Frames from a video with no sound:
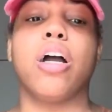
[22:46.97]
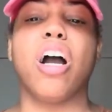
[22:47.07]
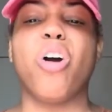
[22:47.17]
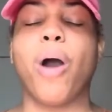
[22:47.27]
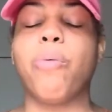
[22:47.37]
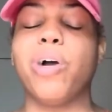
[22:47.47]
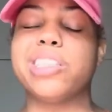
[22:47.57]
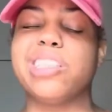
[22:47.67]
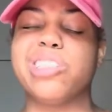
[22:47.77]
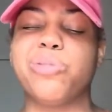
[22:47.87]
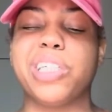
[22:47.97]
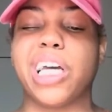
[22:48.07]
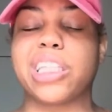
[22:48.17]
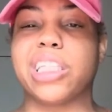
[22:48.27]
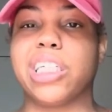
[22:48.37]
Oh, I wasn't doing
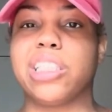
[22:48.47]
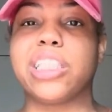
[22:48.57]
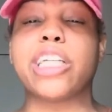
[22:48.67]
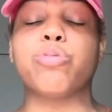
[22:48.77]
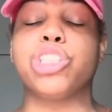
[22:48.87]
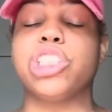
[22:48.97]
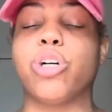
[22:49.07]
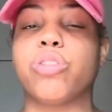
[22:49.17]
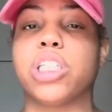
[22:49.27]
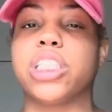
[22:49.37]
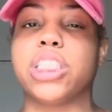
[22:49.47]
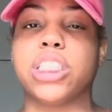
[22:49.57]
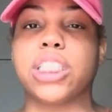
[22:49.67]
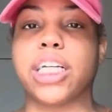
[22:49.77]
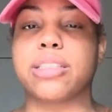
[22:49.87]
nothing. That's what she told Alyssa
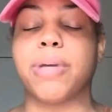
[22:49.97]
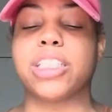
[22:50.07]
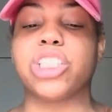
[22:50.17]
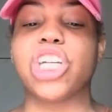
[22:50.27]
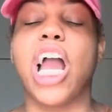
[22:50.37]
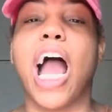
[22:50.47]
in text message.